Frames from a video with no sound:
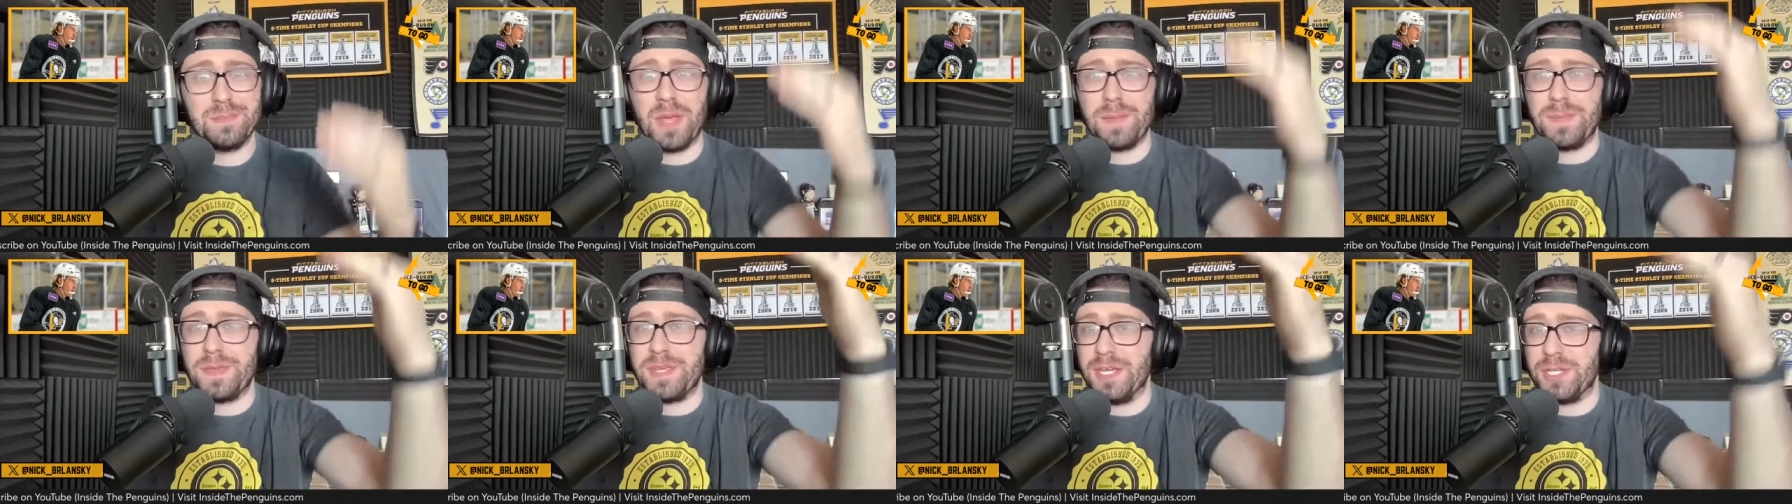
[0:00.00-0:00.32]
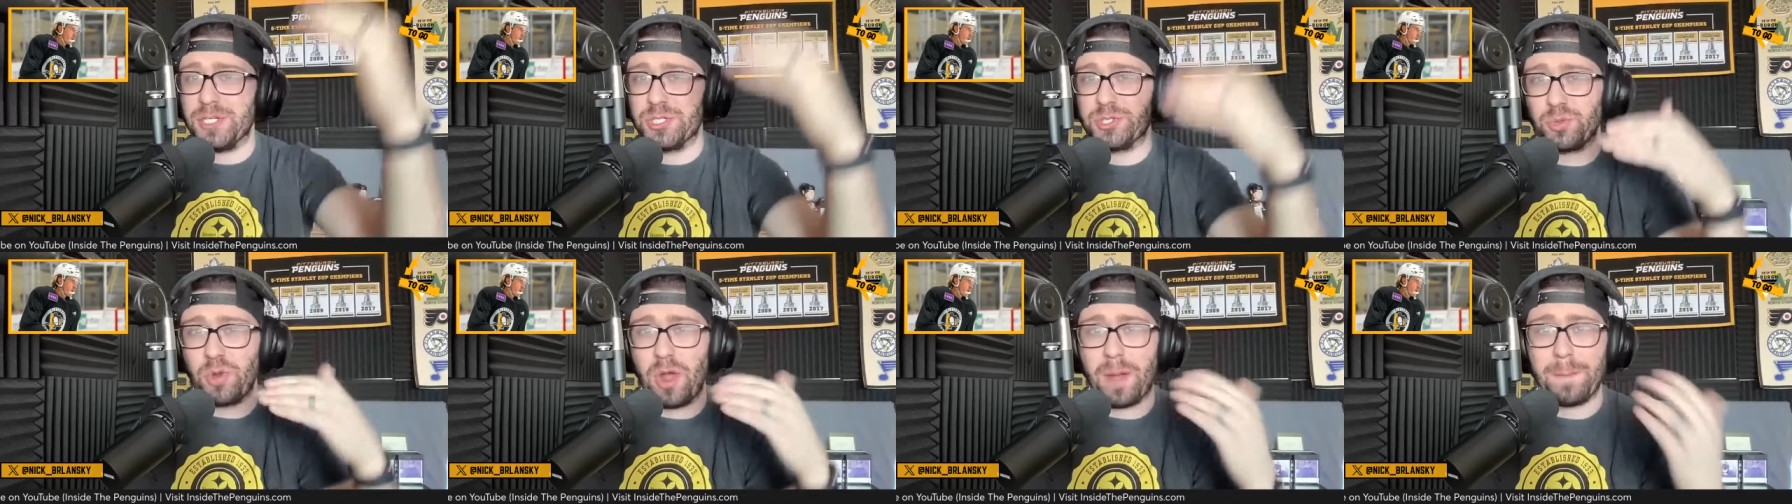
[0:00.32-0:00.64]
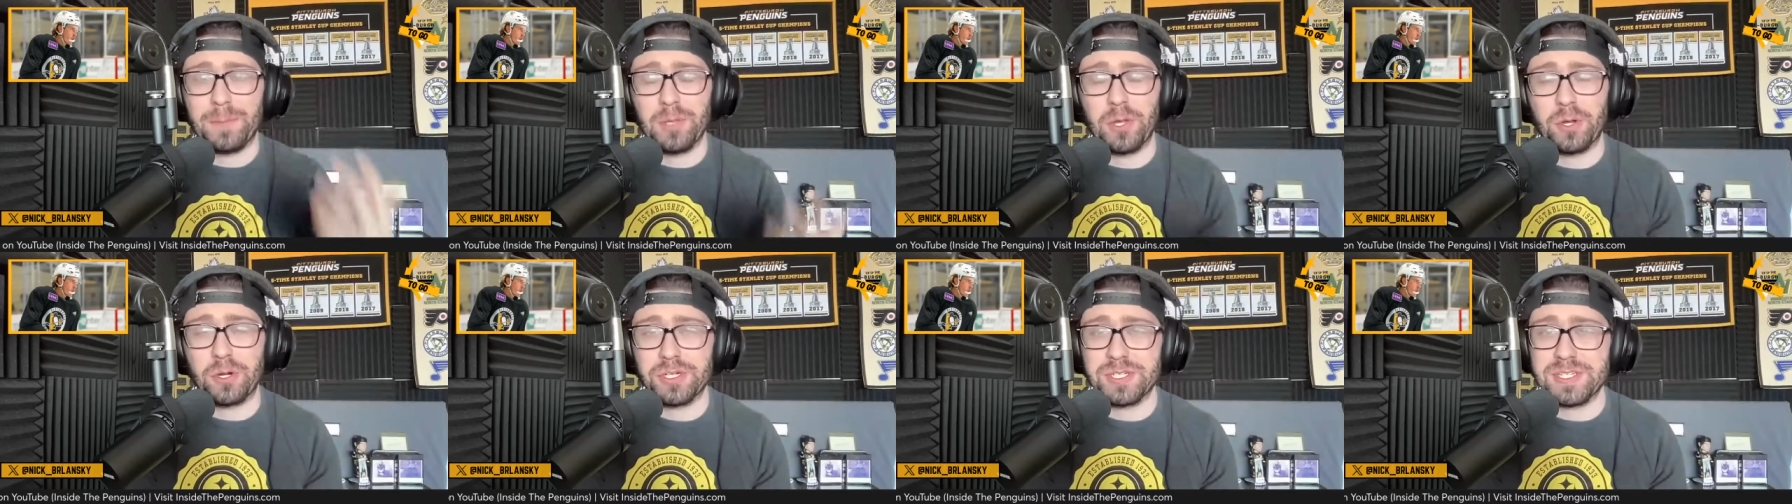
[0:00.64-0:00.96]
maybe you
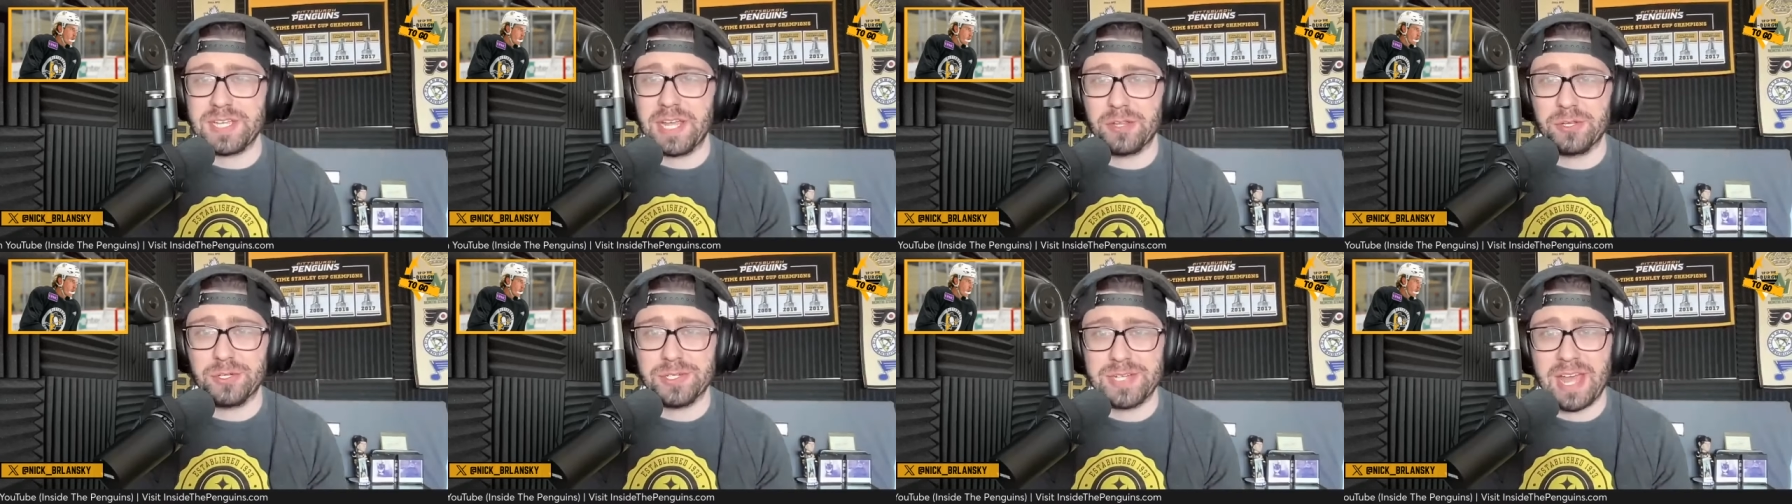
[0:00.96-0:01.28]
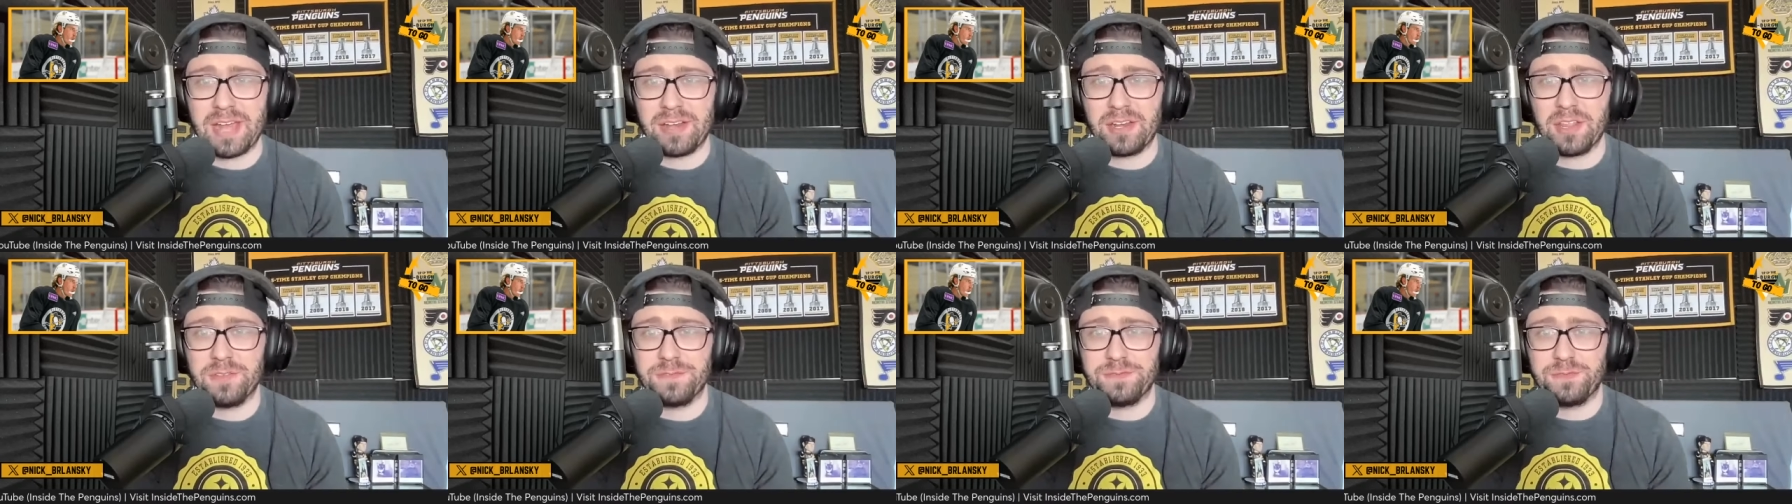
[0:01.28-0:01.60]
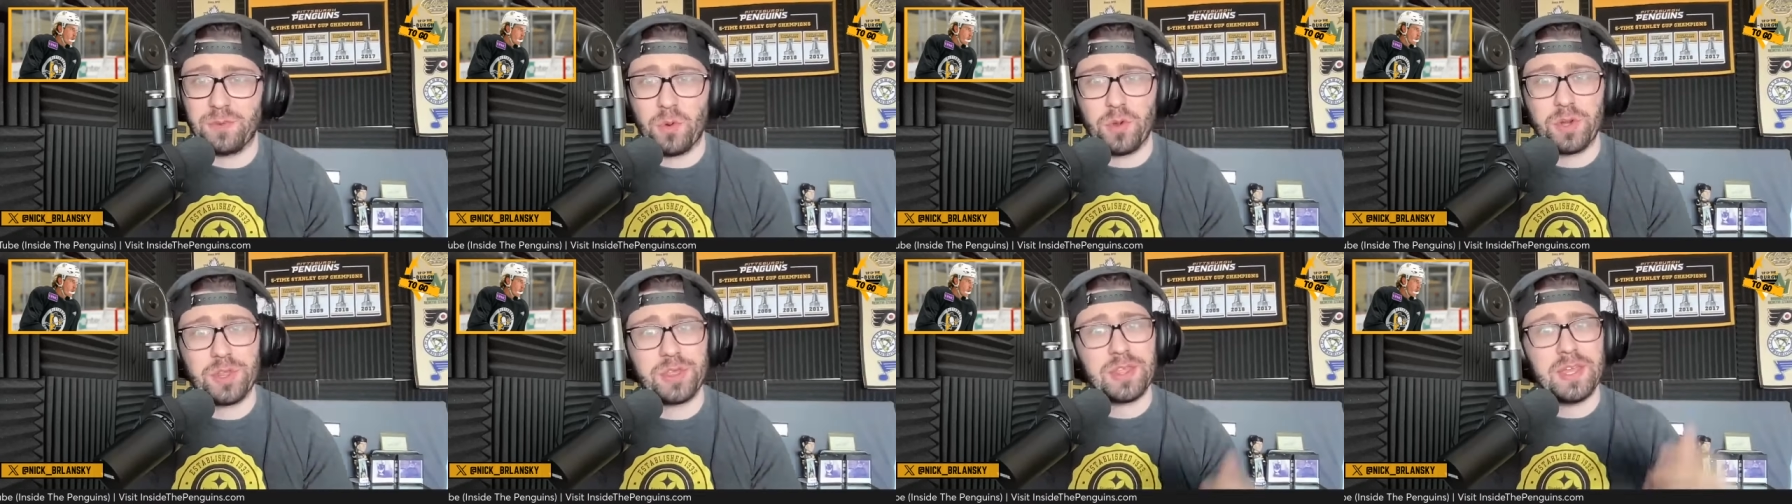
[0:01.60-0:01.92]
drop Lars Eller down to the
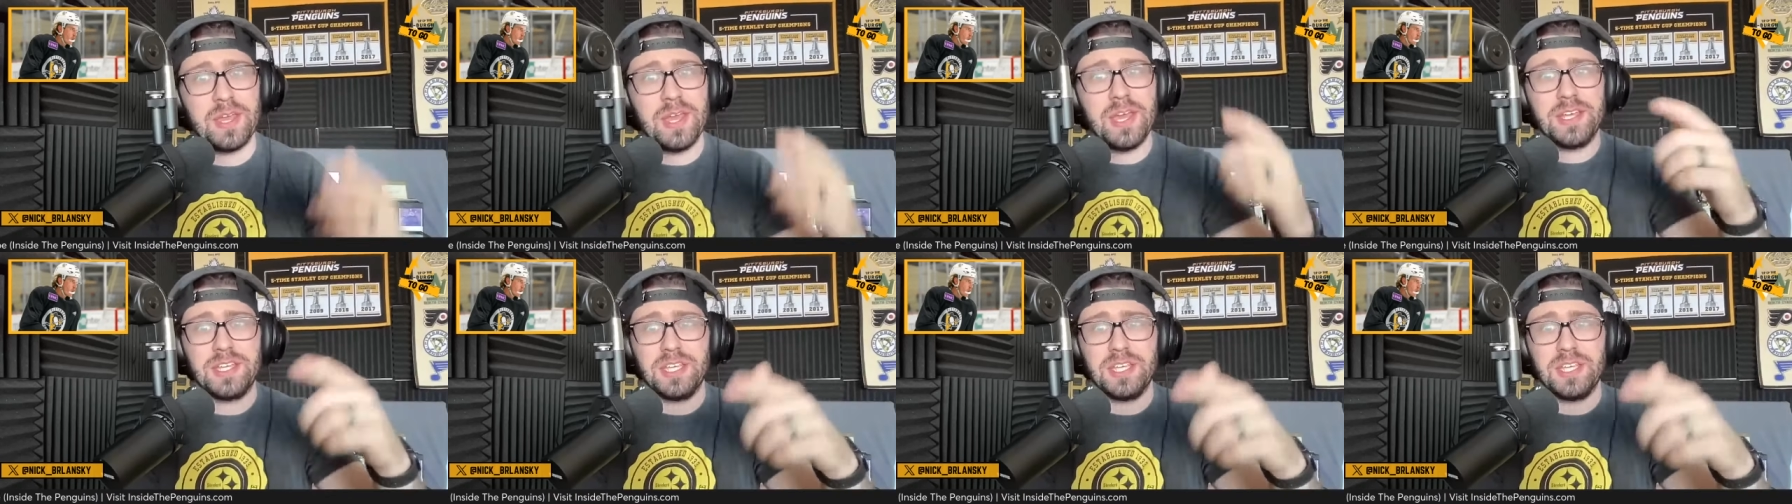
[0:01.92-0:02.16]
fourth,